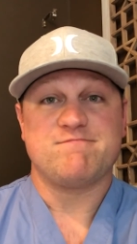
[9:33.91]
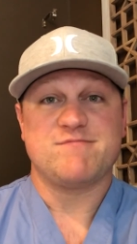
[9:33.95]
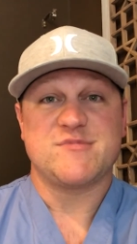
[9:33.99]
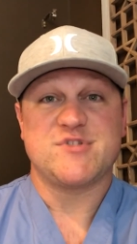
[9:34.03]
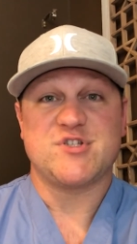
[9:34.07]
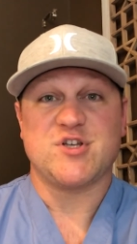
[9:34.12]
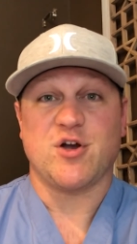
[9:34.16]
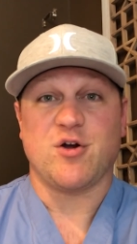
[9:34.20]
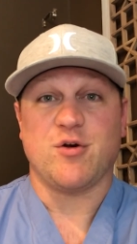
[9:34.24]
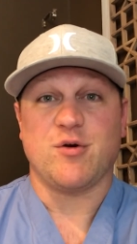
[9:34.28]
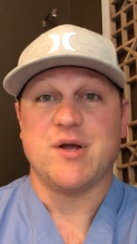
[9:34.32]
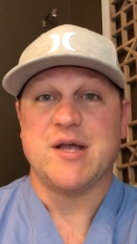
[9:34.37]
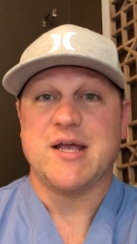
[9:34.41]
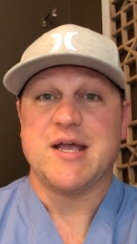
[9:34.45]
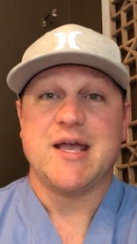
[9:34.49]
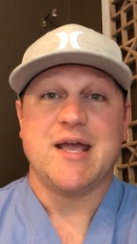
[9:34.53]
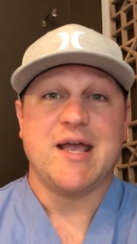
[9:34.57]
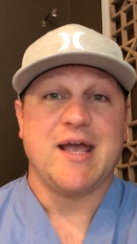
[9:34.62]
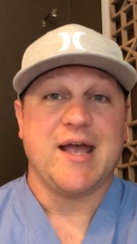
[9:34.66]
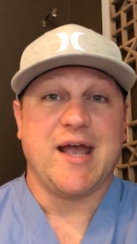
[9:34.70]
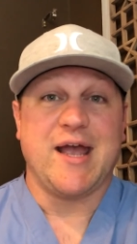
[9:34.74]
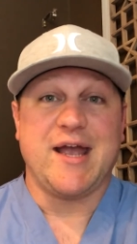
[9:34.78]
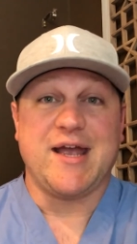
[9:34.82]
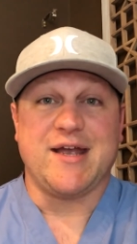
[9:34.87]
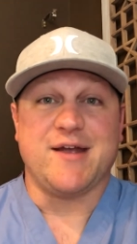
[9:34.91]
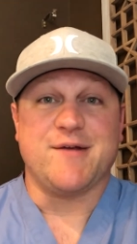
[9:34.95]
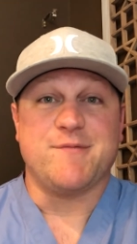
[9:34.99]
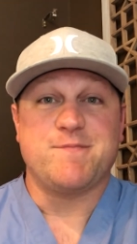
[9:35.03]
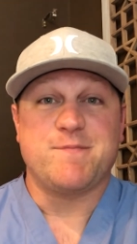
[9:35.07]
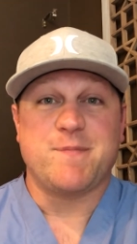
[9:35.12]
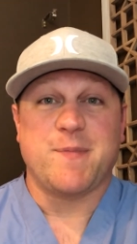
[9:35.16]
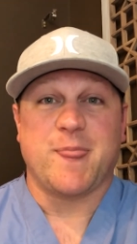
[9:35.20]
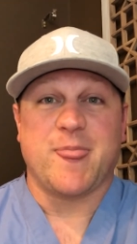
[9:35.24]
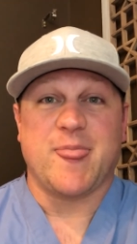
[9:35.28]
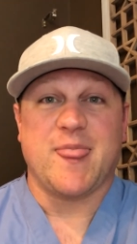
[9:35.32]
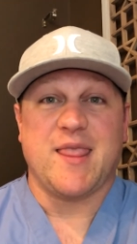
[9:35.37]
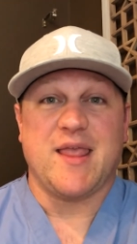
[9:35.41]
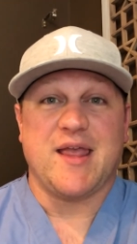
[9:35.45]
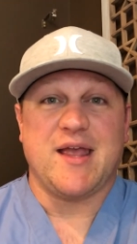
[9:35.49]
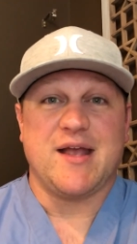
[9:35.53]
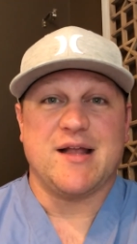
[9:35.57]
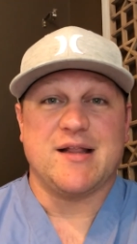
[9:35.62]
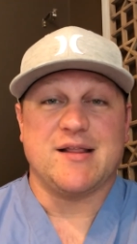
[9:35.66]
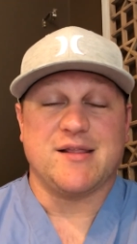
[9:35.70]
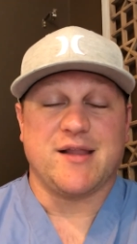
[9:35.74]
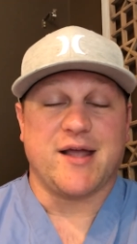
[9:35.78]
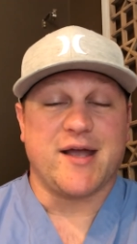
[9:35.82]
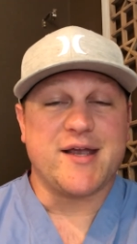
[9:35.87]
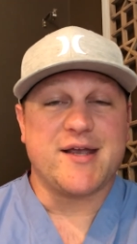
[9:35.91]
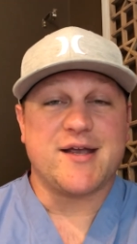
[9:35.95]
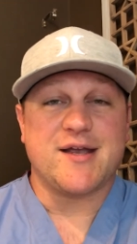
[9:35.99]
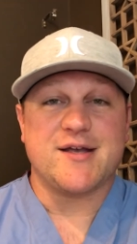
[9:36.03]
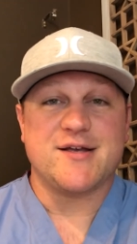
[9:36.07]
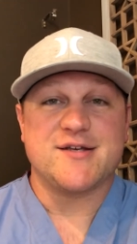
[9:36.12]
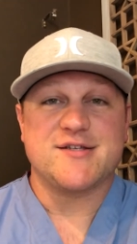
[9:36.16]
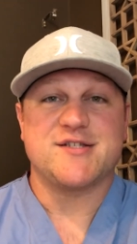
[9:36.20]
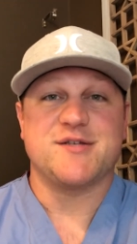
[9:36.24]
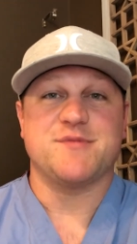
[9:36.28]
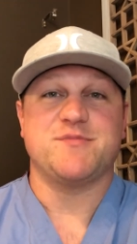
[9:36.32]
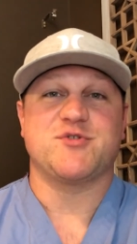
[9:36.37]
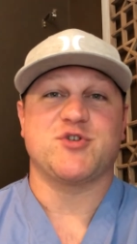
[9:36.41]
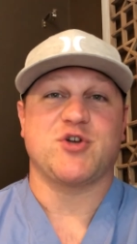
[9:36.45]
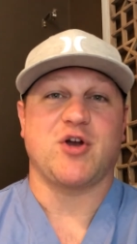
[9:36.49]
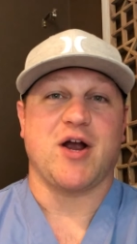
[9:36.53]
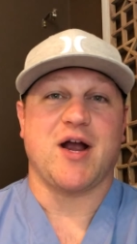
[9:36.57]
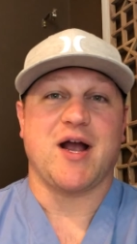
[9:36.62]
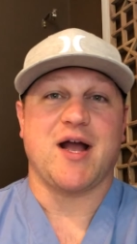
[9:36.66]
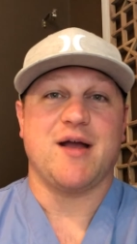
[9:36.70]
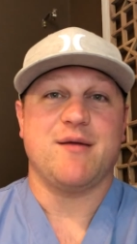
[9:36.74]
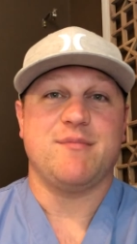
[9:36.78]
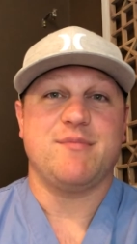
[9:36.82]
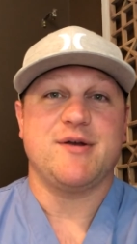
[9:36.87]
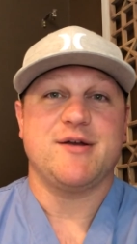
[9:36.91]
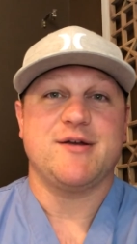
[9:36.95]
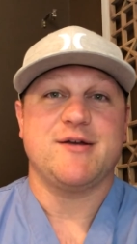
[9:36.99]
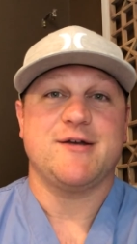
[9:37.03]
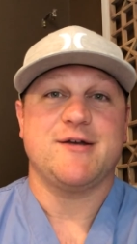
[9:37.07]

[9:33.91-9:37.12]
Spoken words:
So hey, like, subscribe.